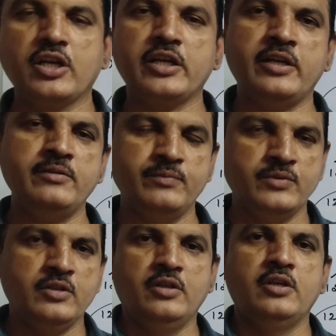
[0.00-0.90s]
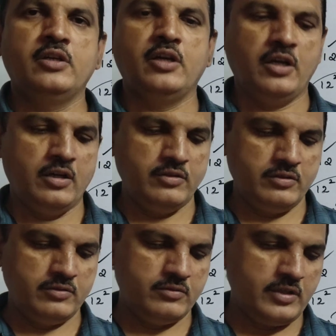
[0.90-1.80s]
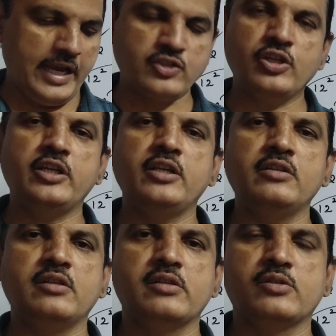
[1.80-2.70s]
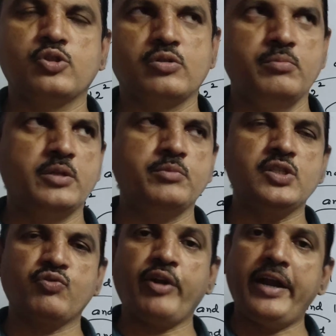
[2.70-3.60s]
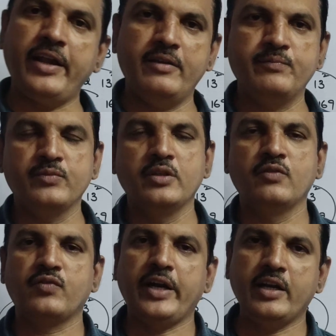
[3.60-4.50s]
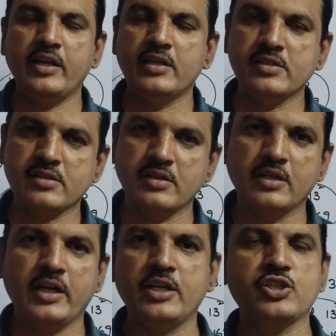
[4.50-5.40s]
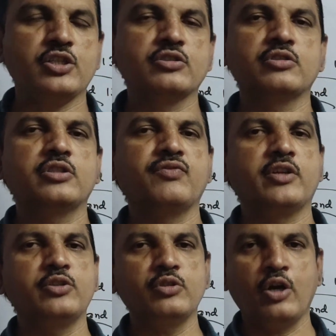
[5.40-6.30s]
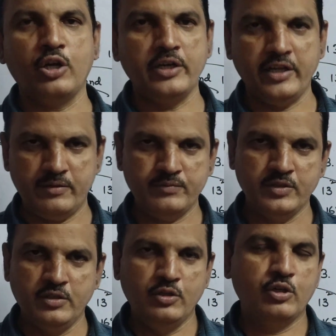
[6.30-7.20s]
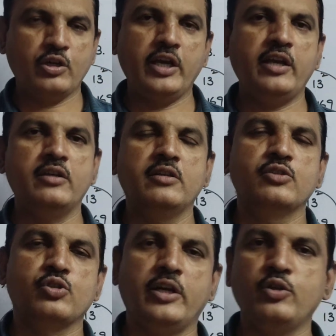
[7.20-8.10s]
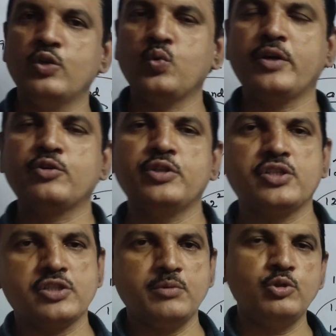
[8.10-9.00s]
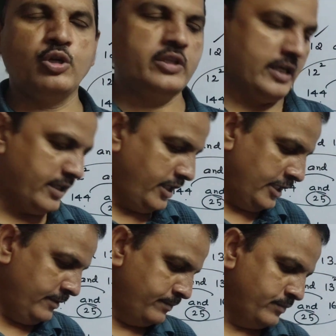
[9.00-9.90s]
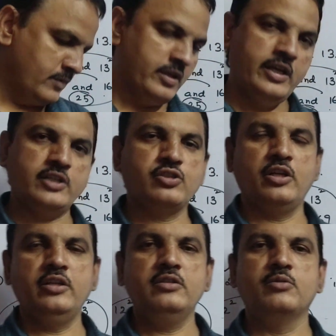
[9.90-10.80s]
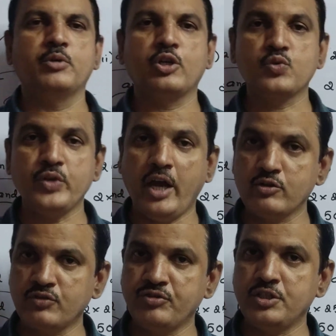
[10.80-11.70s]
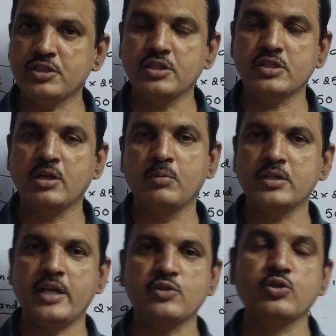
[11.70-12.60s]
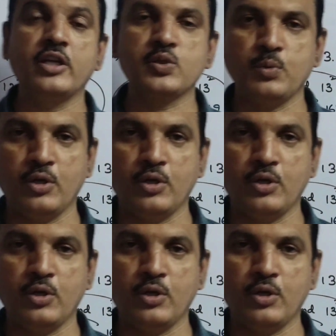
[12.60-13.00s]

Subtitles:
children, actually it means Friday. Friday is Ganesh Chaturthi for you holiday. Okay, so I don't want to disturb you on that day actually, because we have to finish the syllabus as soon as